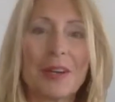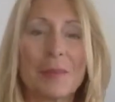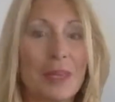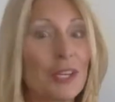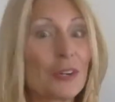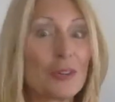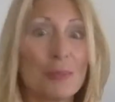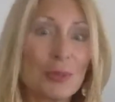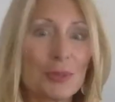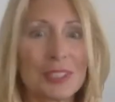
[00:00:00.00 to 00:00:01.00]
hear the
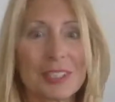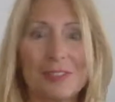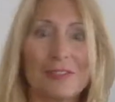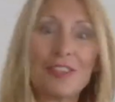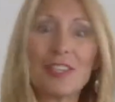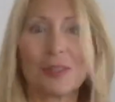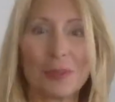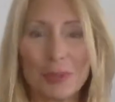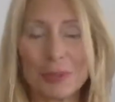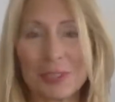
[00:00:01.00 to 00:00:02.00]
music and feel the
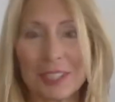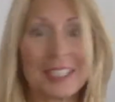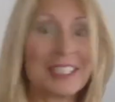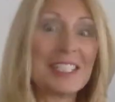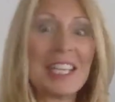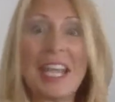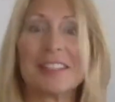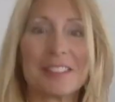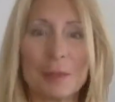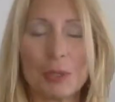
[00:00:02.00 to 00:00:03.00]
music and
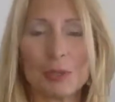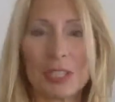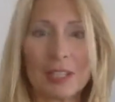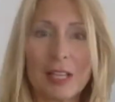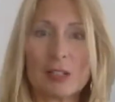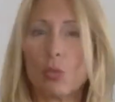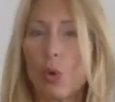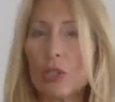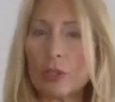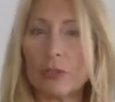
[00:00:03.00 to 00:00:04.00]
dance the music. And that's
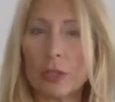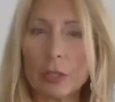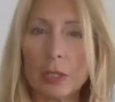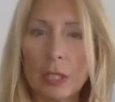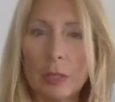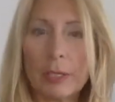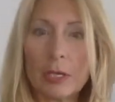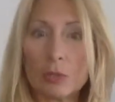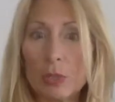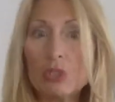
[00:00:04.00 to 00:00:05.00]
wonderful,
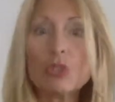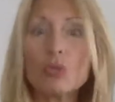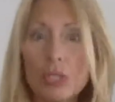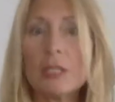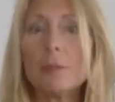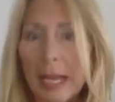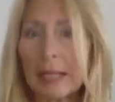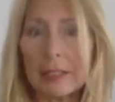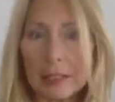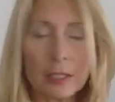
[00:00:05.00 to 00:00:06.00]
because we do need
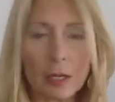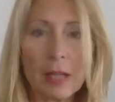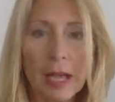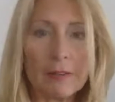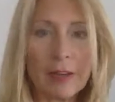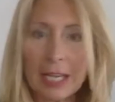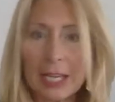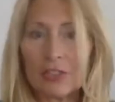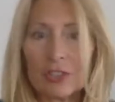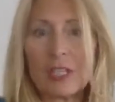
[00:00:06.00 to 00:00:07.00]
balance in our life. I
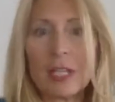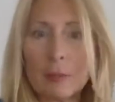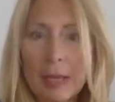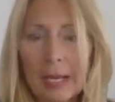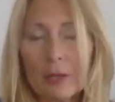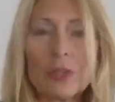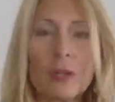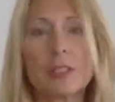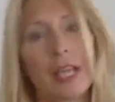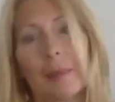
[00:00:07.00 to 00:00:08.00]
can't just stay in my house all
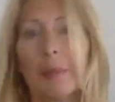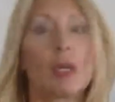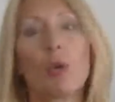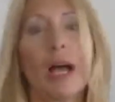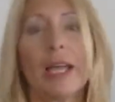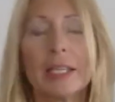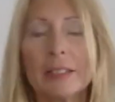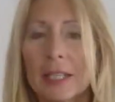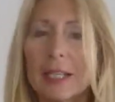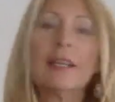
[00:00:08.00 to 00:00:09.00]
the time and be quiet.
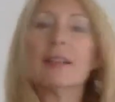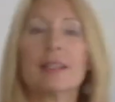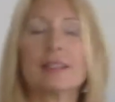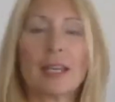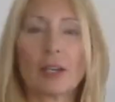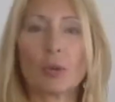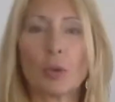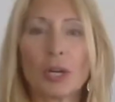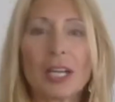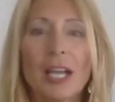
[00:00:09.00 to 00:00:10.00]
That's not going to
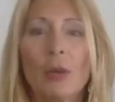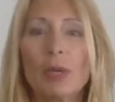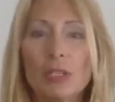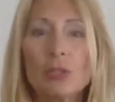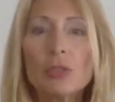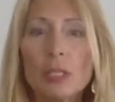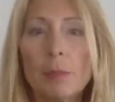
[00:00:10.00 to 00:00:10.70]
work. We do need